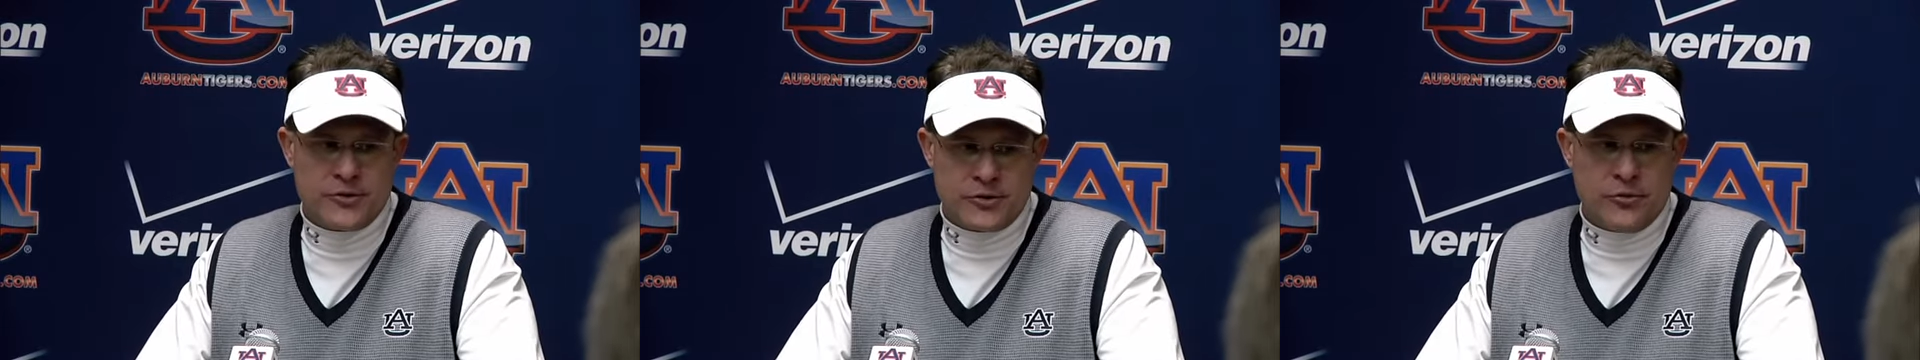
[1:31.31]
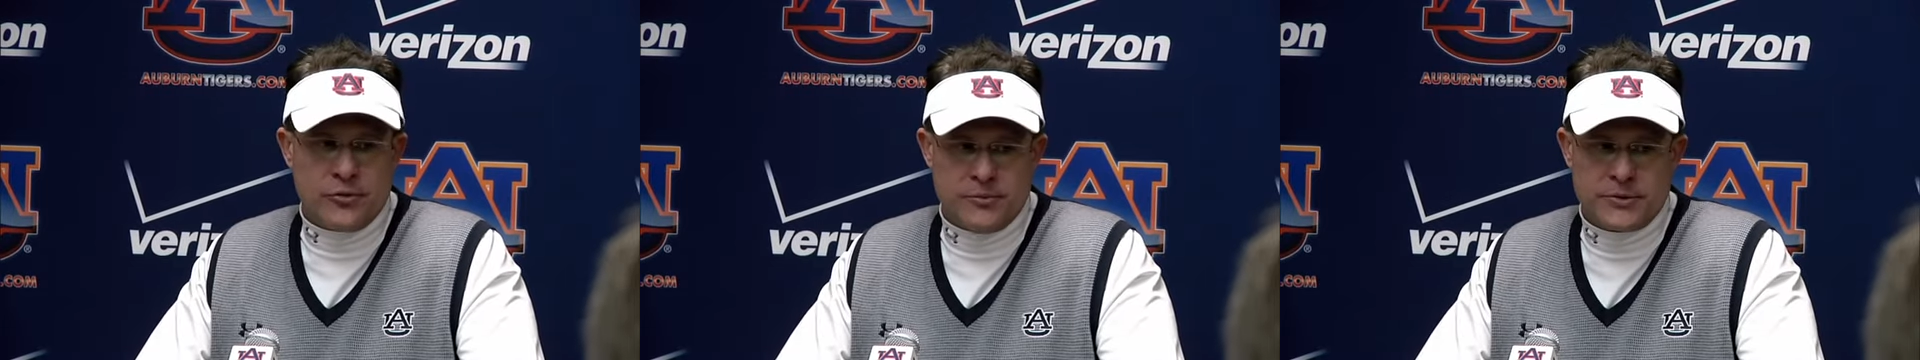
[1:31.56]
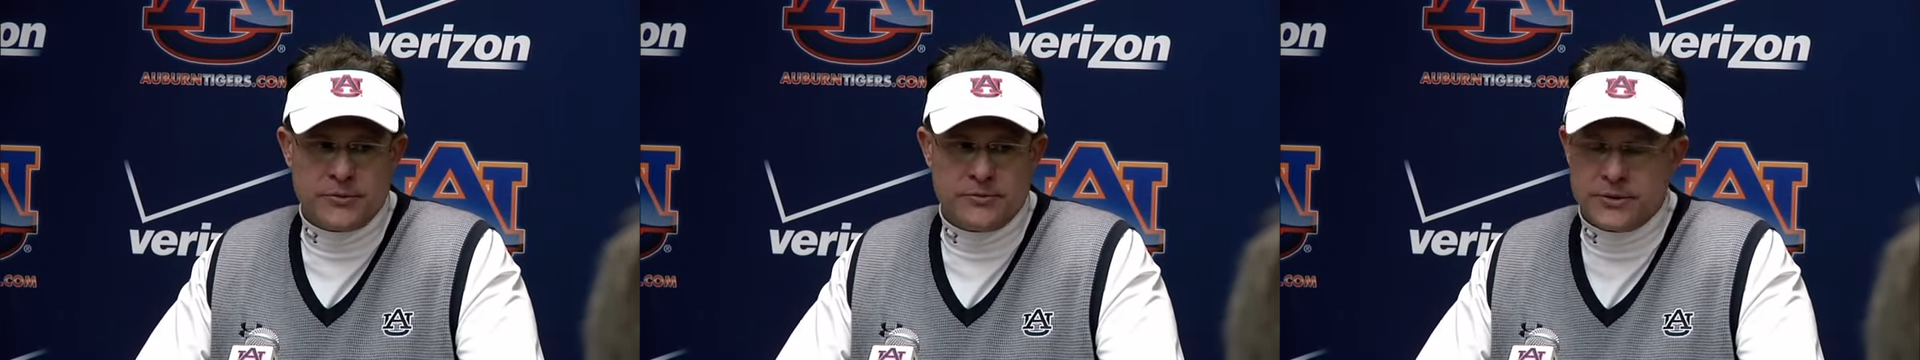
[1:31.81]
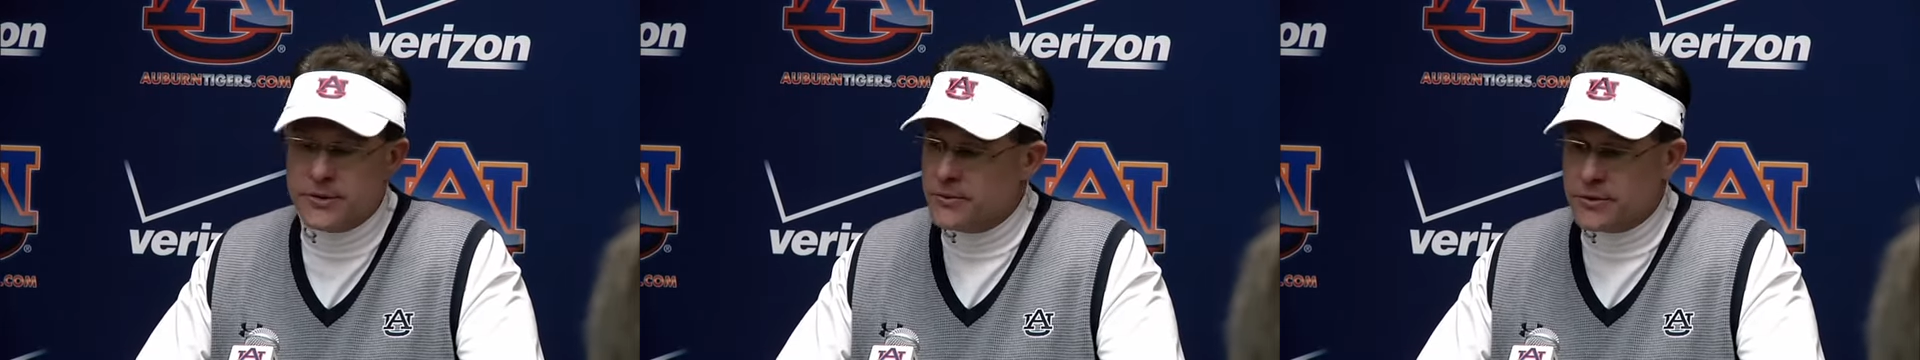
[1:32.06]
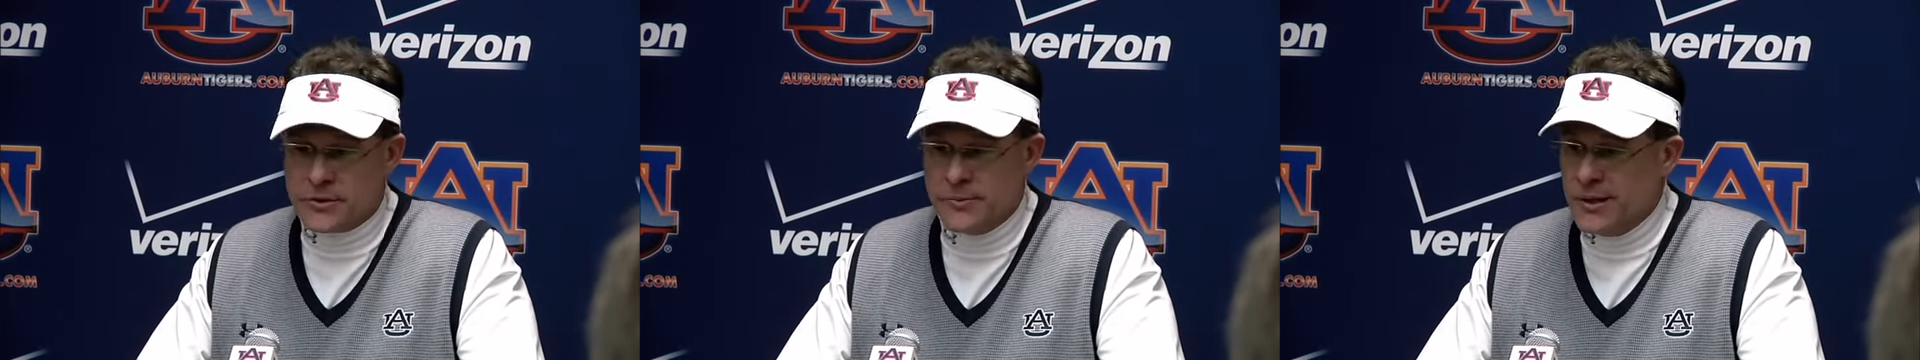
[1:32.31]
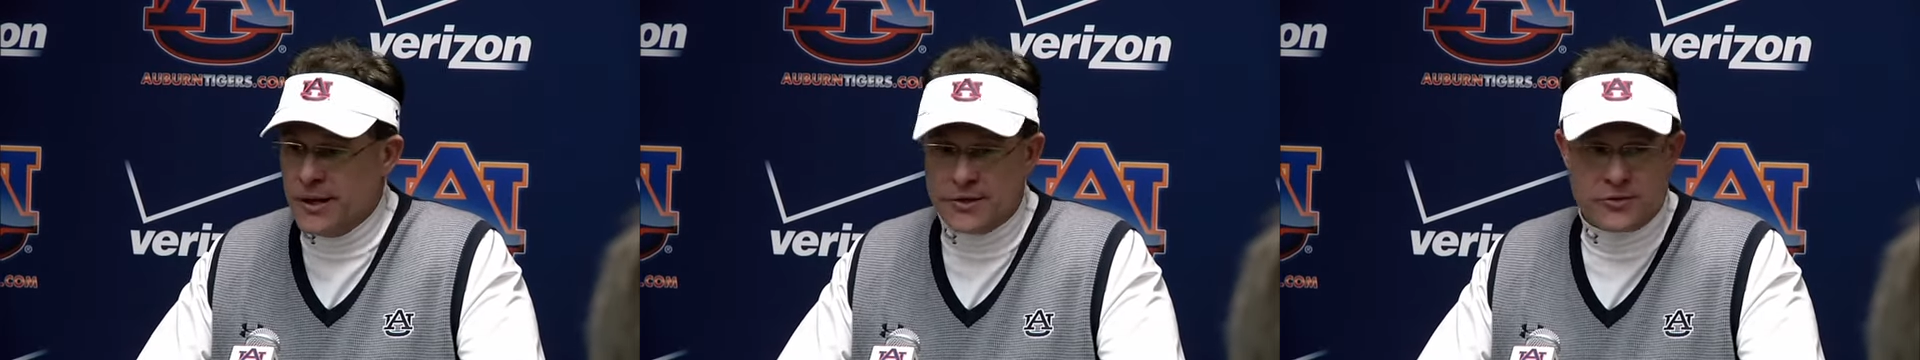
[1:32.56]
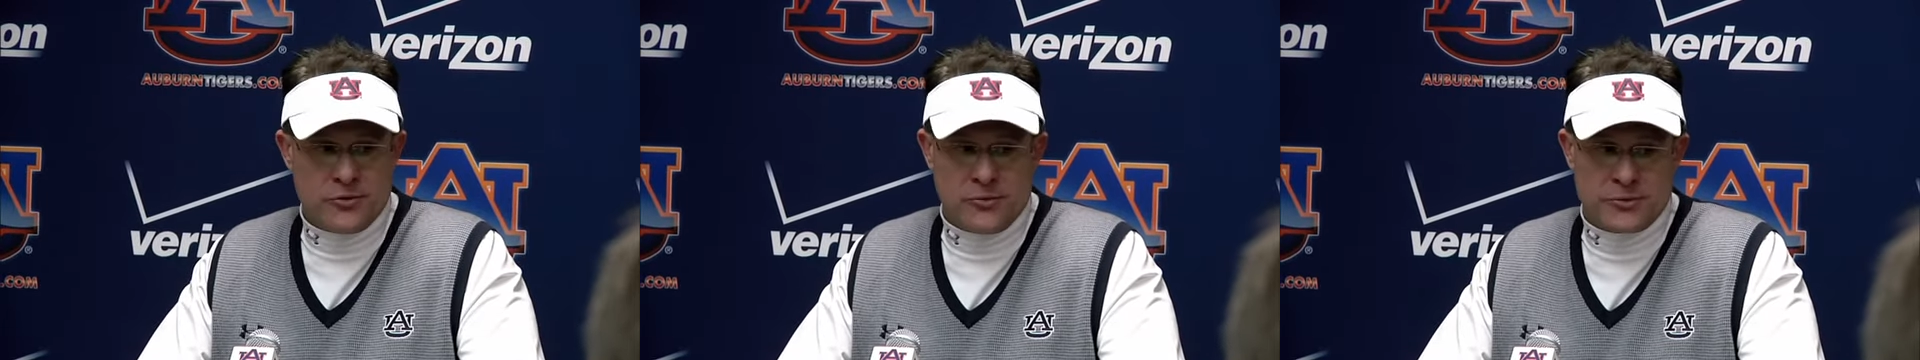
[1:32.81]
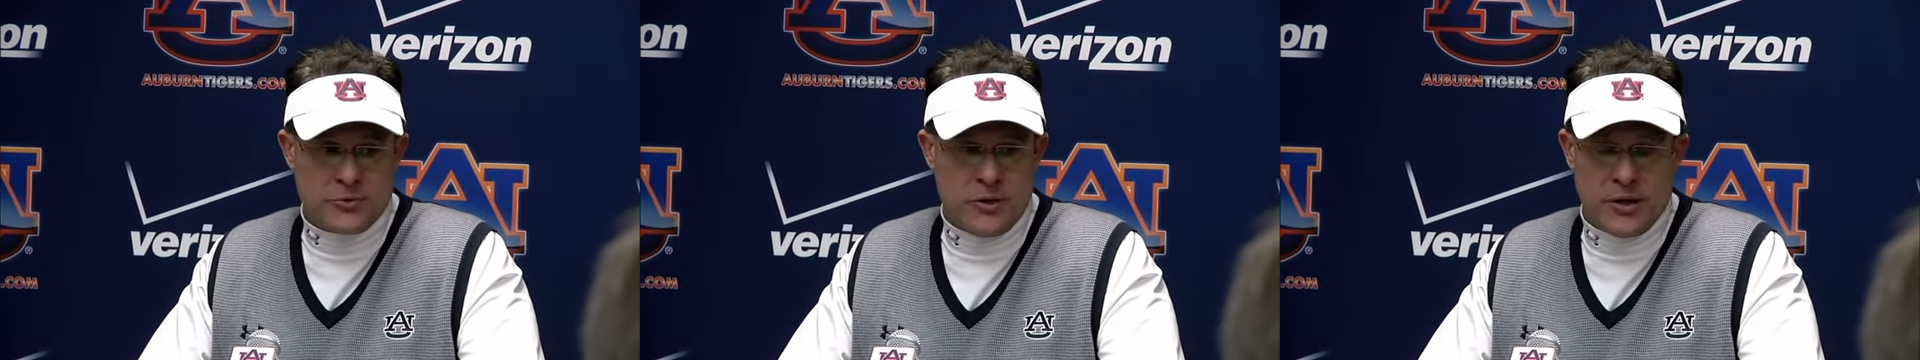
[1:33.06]
storms. We said there's going to be a lot of
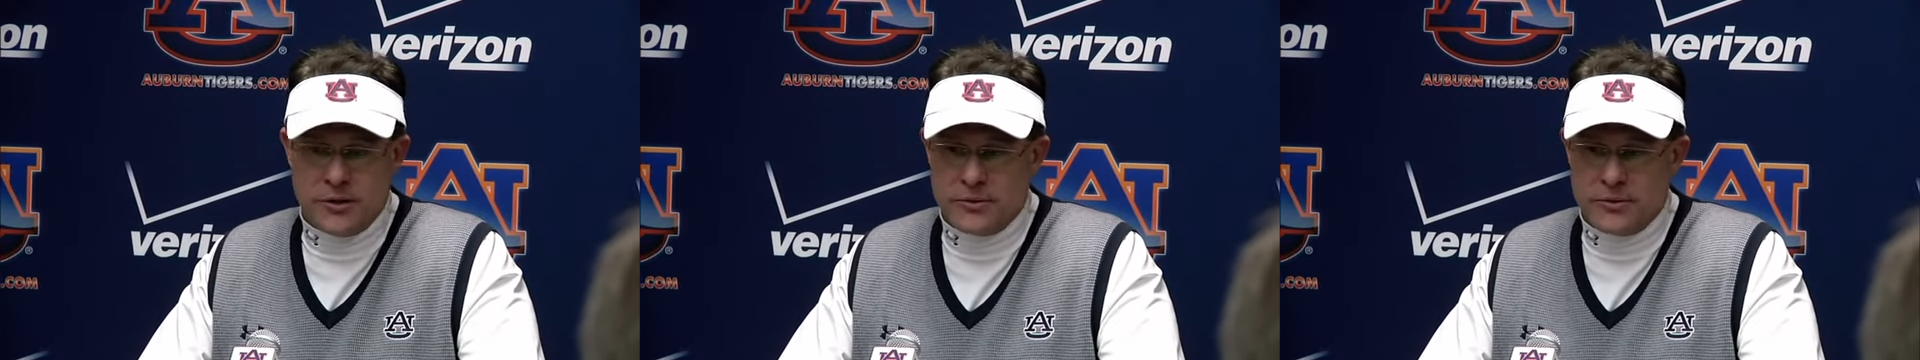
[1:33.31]
storms to weather.